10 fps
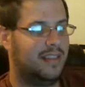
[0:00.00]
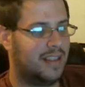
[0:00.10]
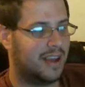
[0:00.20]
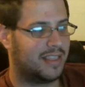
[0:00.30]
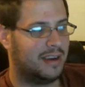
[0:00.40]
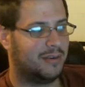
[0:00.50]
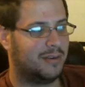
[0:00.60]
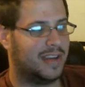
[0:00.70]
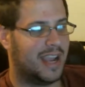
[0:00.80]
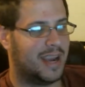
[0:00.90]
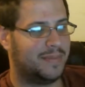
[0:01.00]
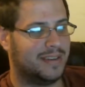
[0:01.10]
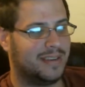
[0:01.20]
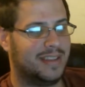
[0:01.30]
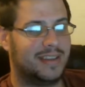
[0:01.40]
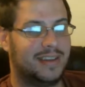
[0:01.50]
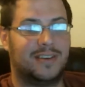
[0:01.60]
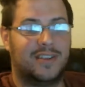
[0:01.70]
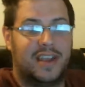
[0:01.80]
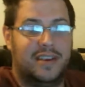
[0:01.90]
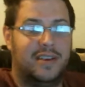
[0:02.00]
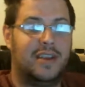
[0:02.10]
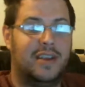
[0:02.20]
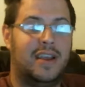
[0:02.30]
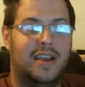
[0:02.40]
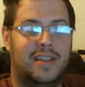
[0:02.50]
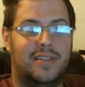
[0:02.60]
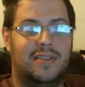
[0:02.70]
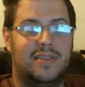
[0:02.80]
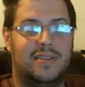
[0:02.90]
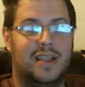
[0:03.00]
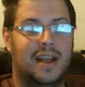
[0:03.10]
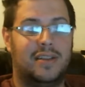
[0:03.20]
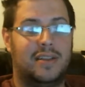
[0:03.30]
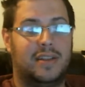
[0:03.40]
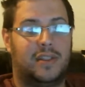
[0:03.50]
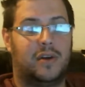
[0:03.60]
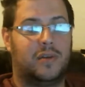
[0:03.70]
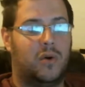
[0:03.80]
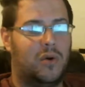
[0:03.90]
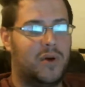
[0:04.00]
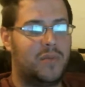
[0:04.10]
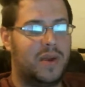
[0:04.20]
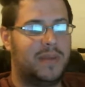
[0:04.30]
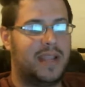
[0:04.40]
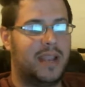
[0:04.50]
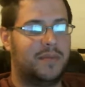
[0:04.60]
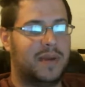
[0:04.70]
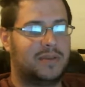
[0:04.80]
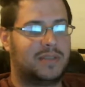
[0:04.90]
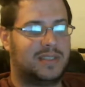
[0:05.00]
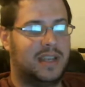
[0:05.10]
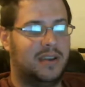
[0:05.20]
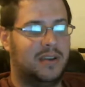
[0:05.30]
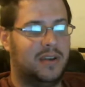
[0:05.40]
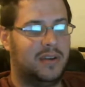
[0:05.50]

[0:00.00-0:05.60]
Nothing really happened other than, and the whole moment became about Sting.